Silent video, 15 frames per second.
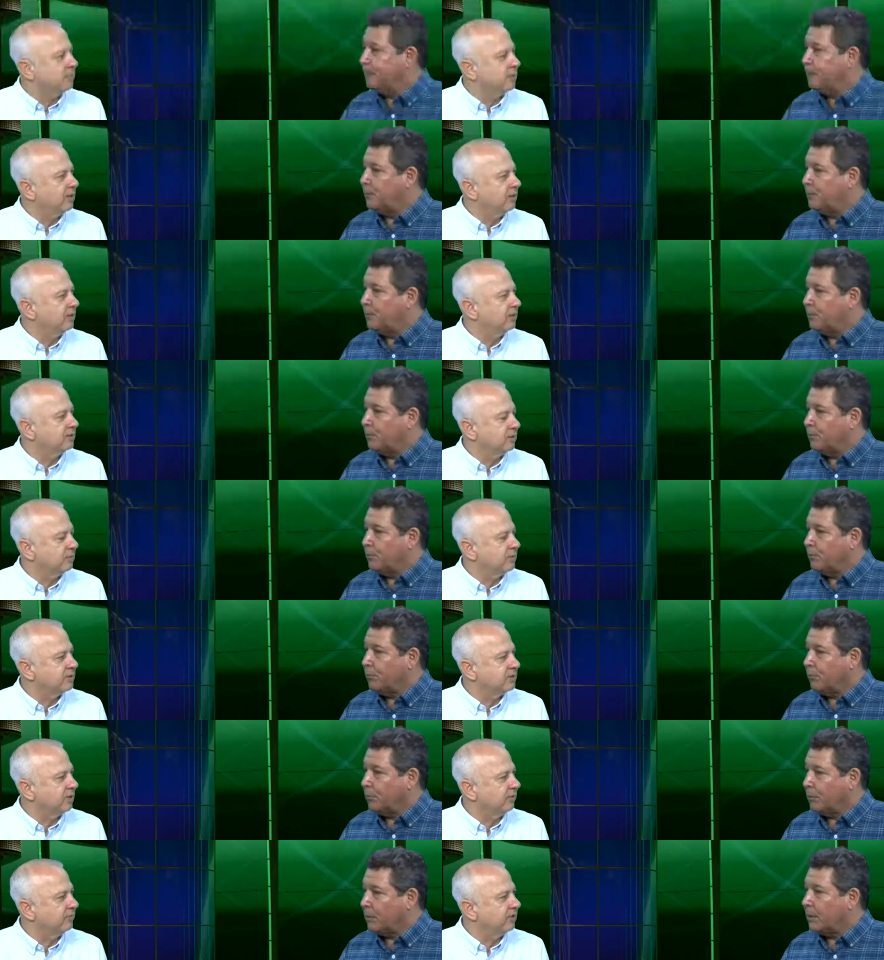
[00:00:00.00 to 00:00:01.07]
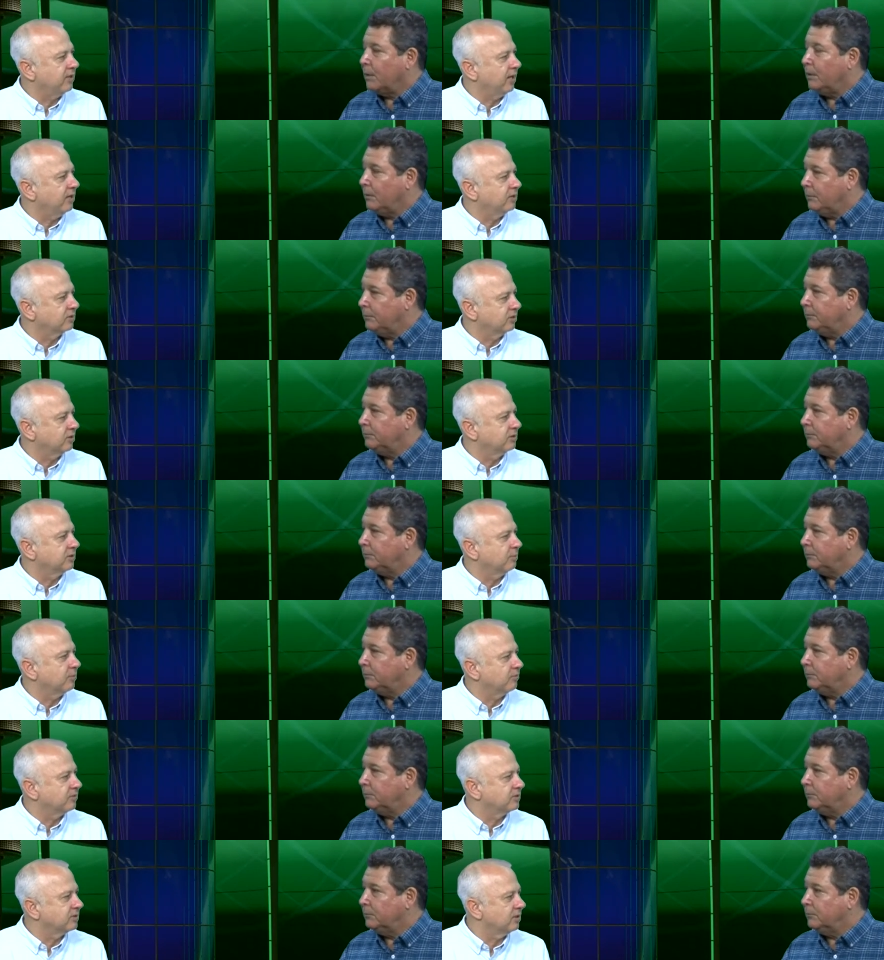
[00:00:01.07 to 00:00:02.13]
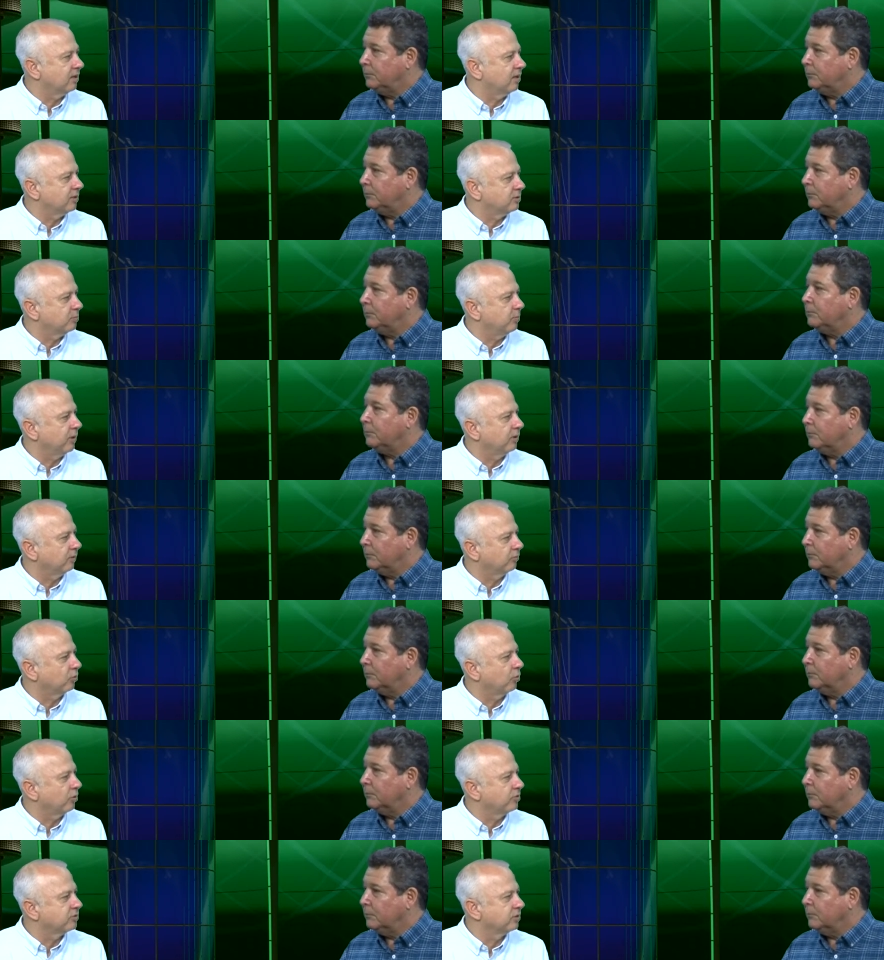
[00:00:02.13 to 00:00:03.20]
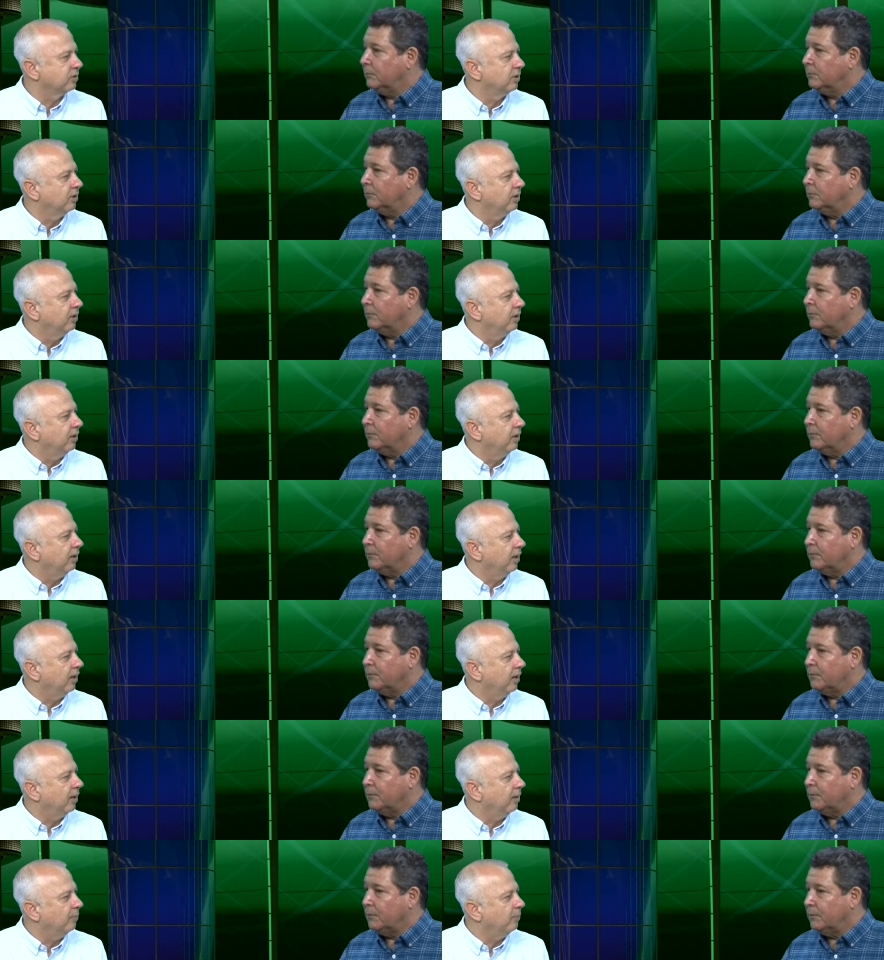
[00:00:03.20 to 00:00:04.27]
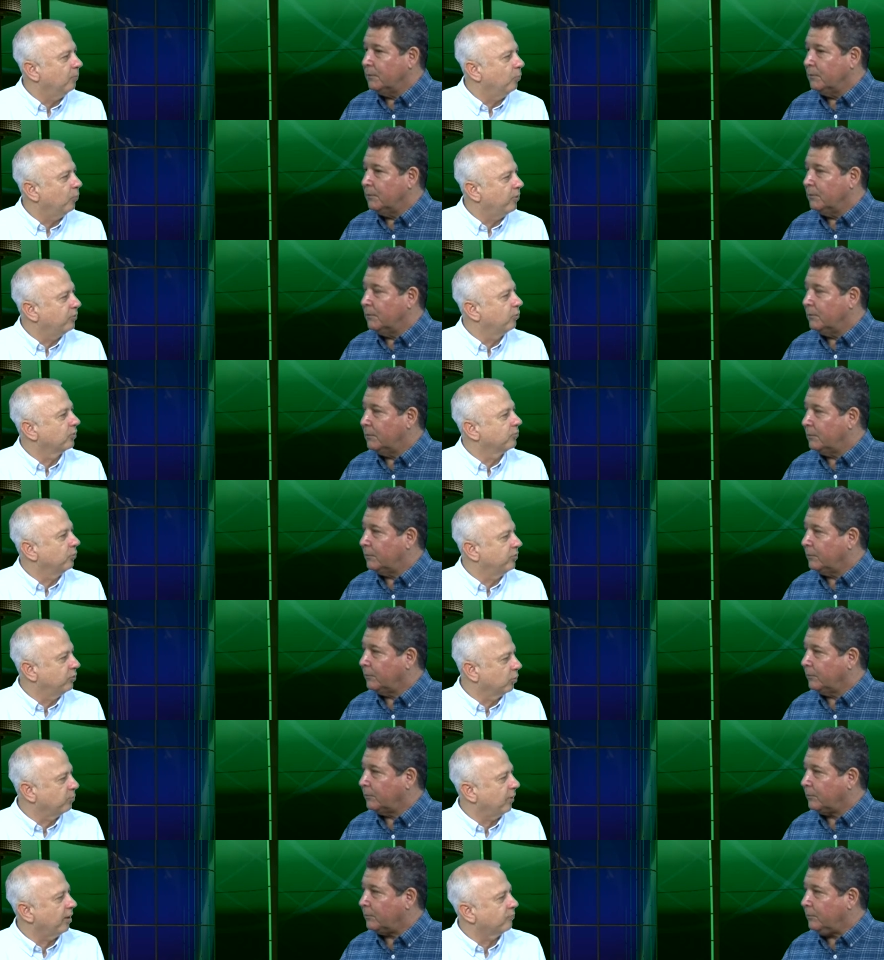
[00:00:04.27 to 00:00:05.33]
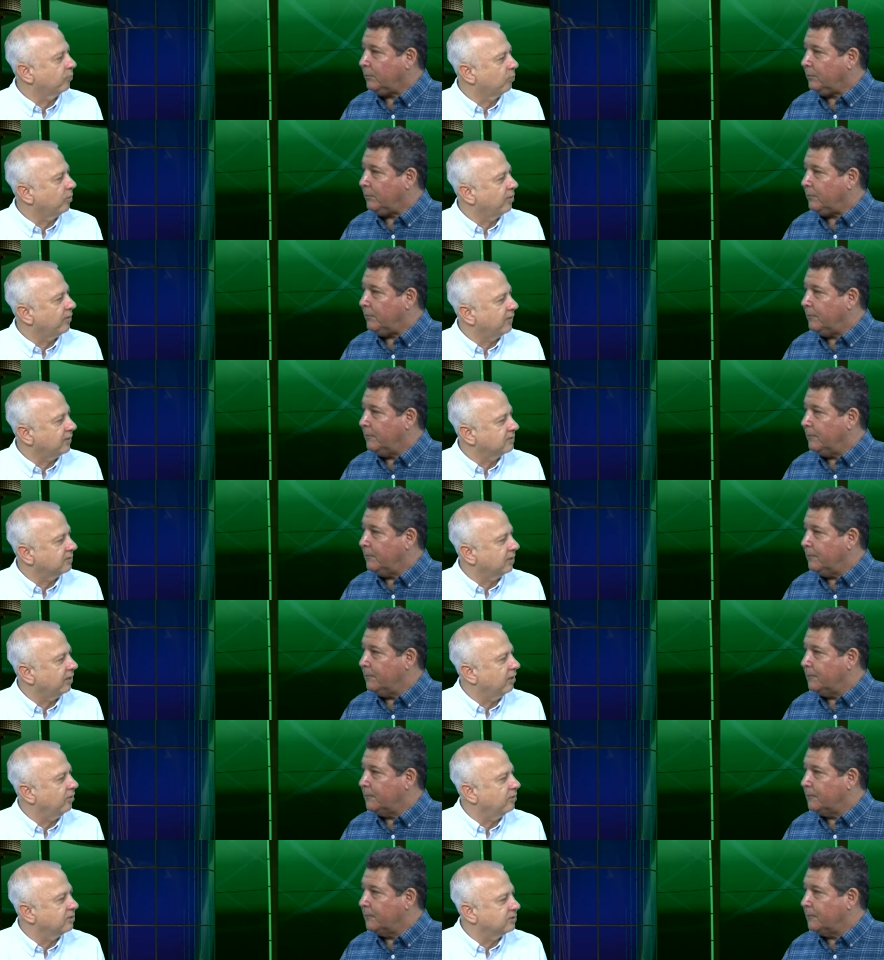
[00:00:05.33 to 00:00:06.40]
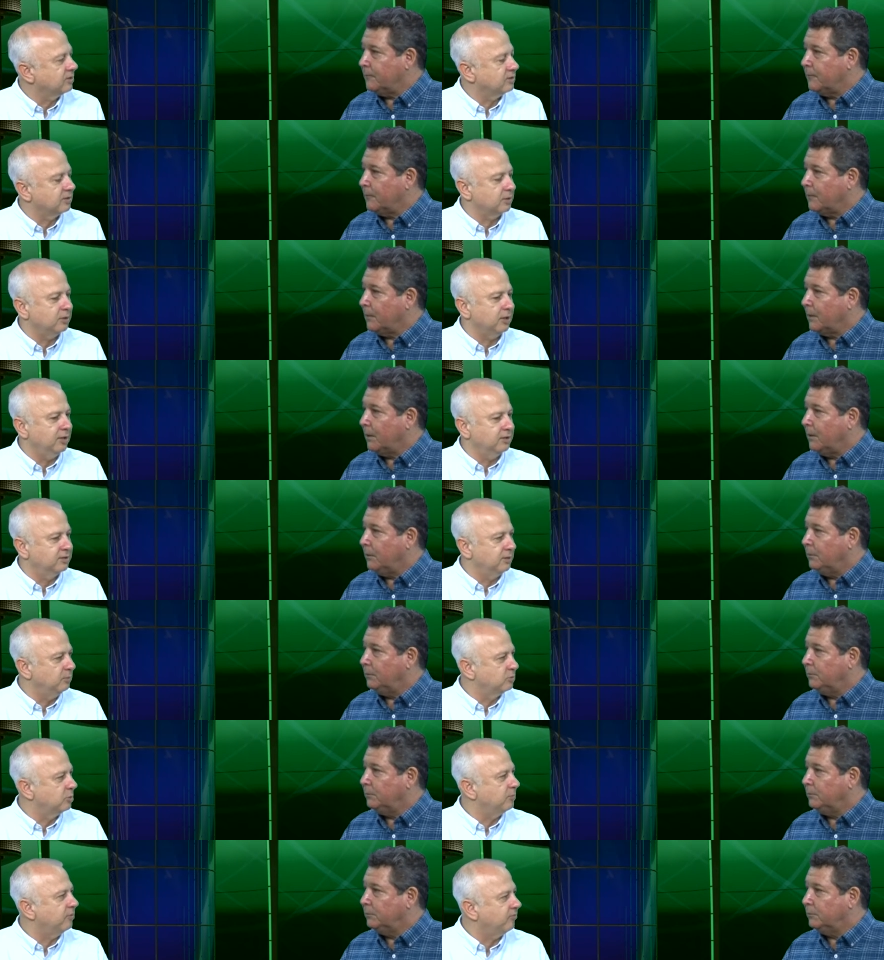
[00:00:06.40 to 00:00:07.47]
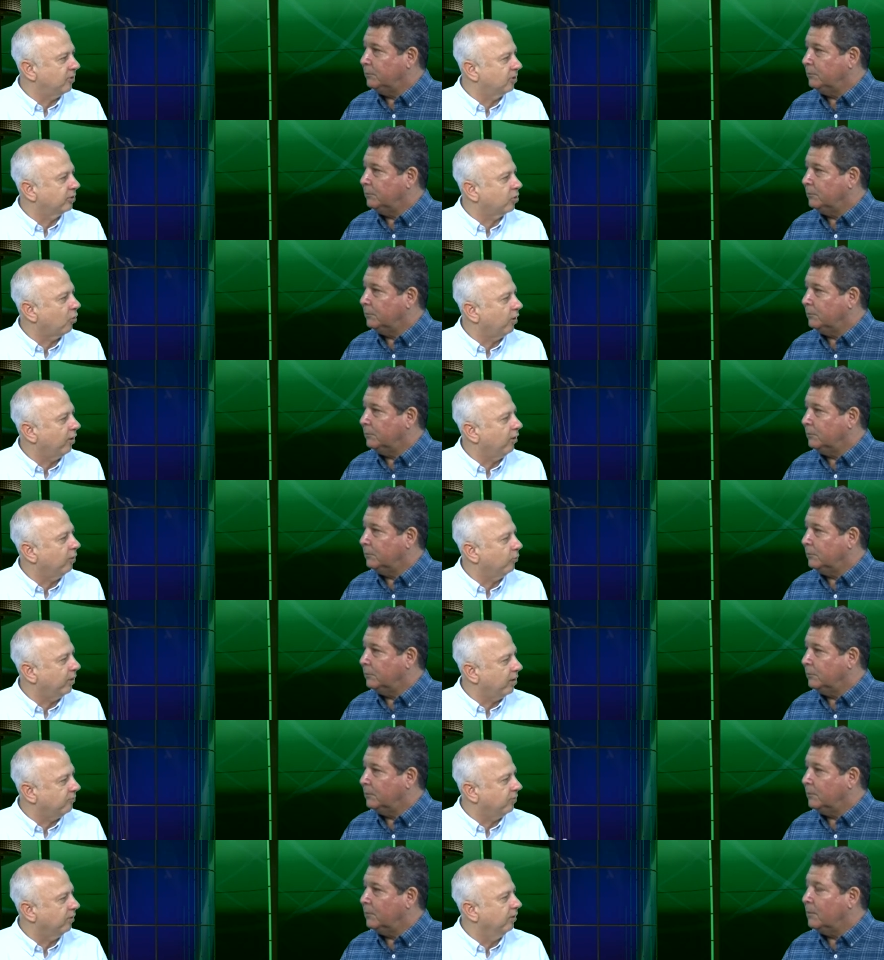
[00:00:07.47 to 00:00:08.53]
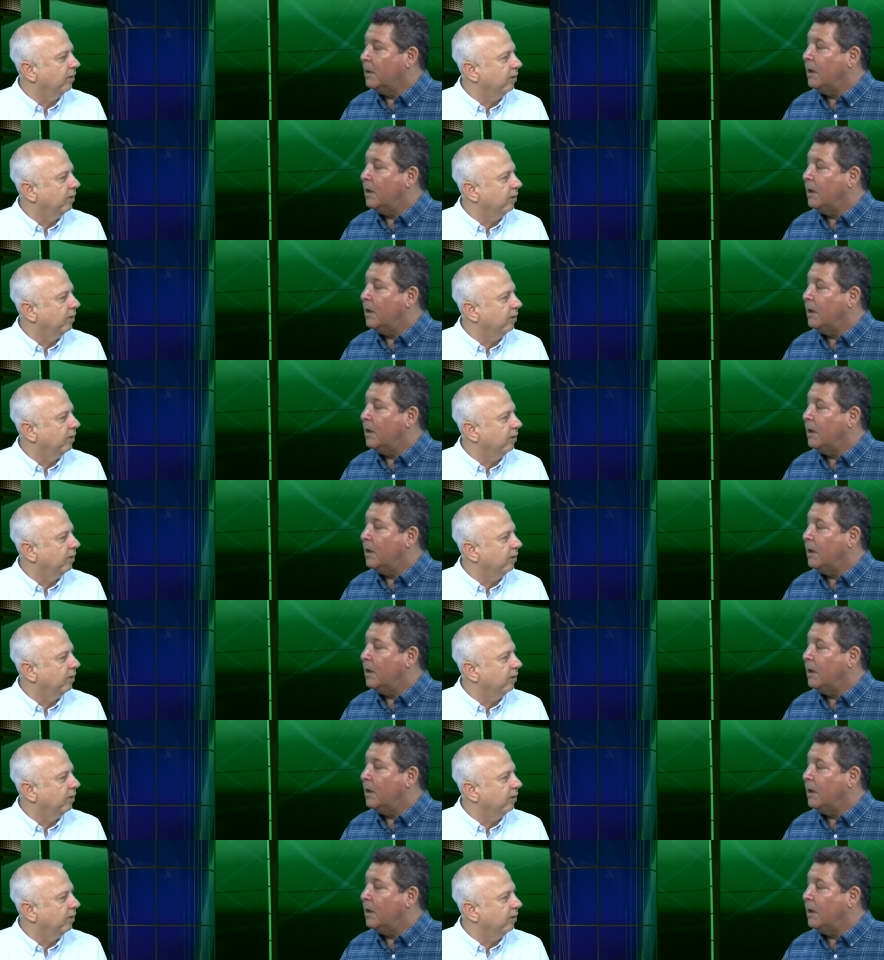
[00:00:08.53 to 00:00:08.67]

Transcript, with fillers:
Speaker 1: of the some of the stuff, the data is good, some of it's not. But of course, um, with your with your platform, one of the things that I noticed is that it seems to be fairly coherent. Whatever